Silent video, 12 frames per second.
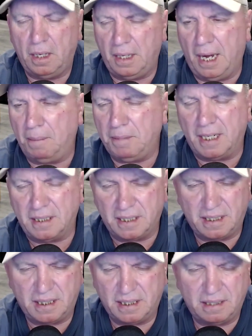Now, I'm not
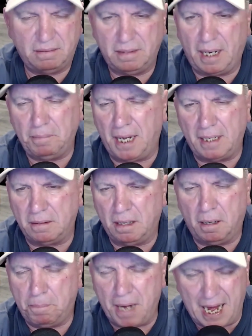I'm not
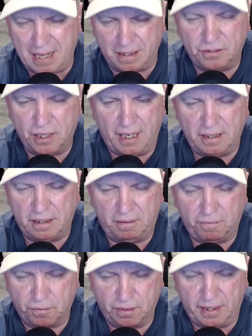
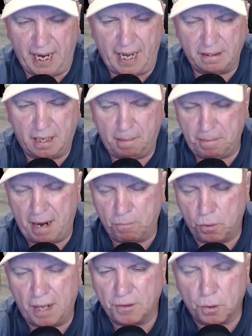apologizing for that. I'm at
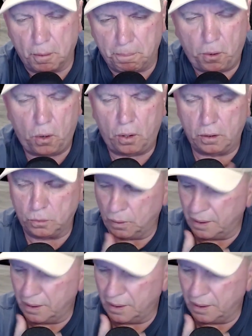rather appalled